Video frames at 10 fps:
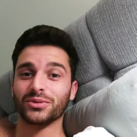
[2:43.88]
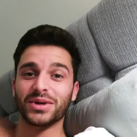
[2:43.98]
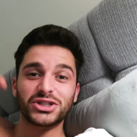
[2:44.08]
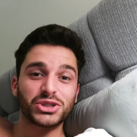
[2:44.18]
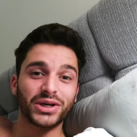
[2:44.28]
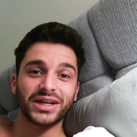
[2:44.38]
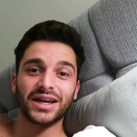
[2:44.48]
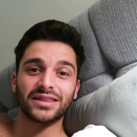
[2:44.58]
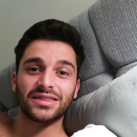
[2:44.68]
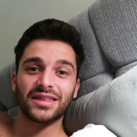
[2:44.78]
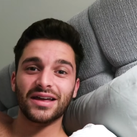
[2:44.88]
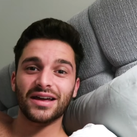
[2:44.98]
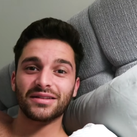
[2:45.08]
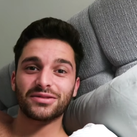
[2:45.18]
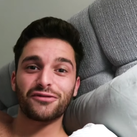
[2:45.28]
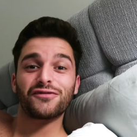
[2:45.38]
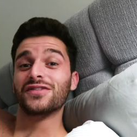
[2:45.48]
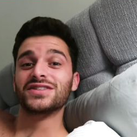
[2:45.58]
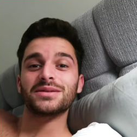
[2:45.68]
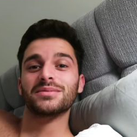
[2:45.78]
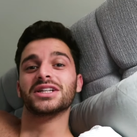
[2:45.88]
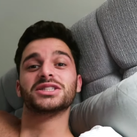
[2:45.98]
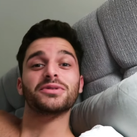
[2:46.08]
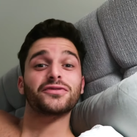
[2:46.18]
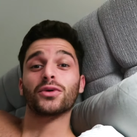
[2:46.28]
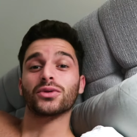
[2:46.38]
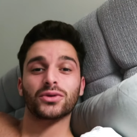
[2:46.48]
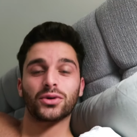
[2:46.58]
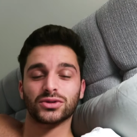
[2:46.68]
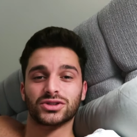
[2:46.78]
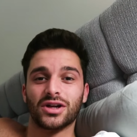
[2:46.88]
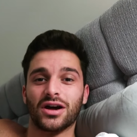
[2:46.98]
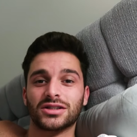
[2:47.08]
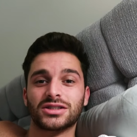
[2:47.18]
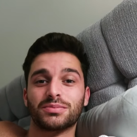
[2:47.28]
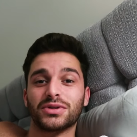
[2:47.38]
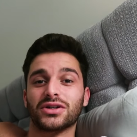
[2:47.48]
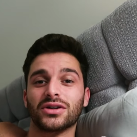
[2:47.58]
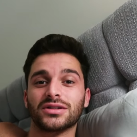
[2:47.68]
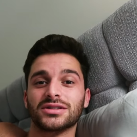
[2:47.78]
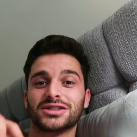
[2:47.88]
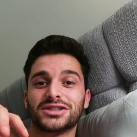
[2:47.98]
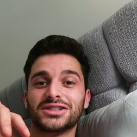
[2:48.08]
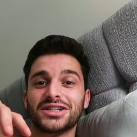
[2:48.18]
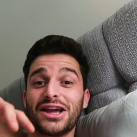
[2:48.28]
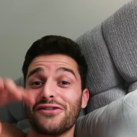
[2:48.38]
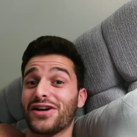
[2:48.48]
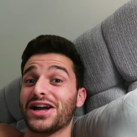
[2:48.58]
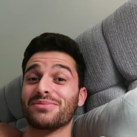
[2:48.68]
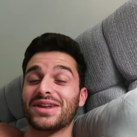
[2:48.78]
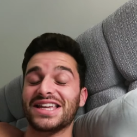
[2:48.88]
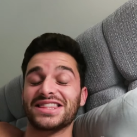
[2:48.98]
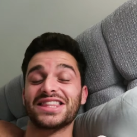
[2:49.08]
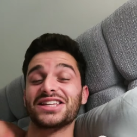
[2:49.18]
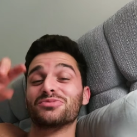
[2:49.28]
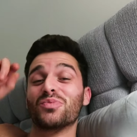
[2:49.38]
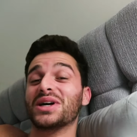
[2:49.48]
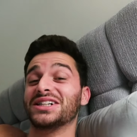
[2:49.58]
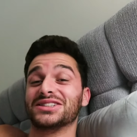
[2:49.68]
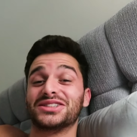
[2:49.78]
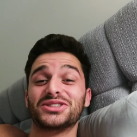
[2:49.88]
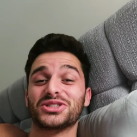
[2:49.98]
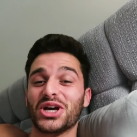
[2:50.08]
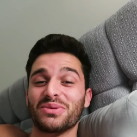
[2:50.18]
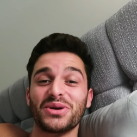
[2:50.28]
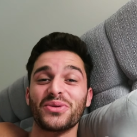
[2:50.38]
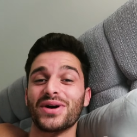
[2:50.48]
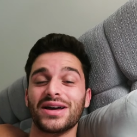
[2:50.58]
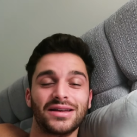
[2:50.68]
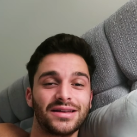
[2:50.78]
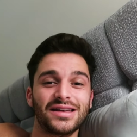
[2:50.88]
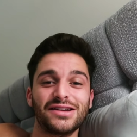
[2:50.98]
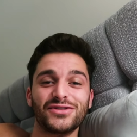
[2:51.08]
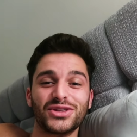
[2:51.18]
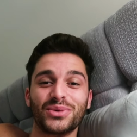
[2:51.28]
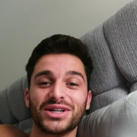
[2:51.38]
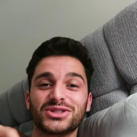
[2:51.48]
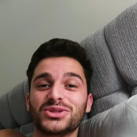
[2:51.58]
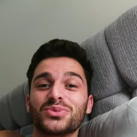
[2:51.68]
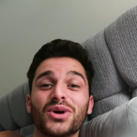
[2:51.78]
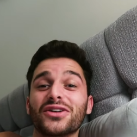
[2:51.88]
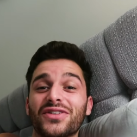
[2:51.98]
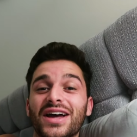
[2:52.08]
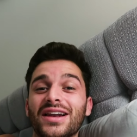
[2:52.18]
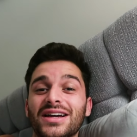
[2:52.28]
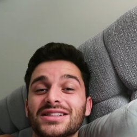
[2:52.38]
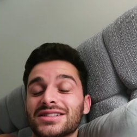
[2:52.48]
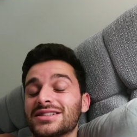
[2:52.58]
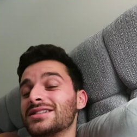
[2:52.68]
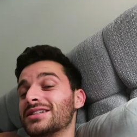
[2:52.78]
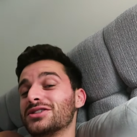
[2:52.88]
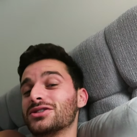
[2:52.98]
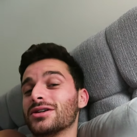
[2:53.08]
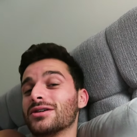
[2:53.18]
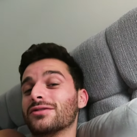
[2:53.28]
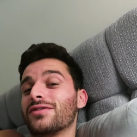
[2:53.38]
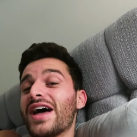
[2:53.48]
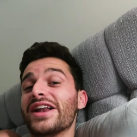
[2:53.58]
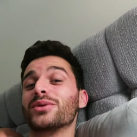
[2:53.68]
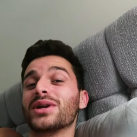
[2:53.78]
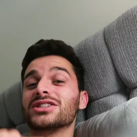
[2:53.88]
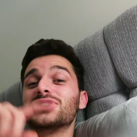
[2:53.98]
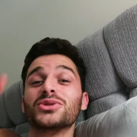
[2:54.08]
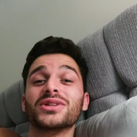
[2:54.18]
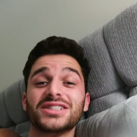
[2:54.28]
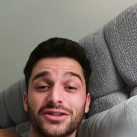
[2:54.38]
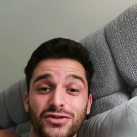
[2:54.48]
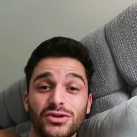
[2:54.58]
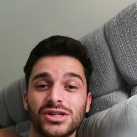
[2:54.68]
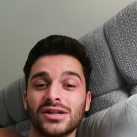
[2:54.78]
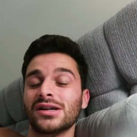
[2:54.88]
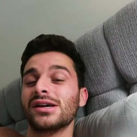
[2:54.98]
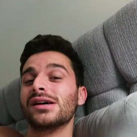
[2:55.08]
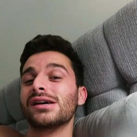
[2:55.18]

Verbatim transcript: got to make sure I get there 15 minutes before the course starts because if I am late, they will turn me away, even though I do work for Get Licensed. So, for anyone else doing this in the future,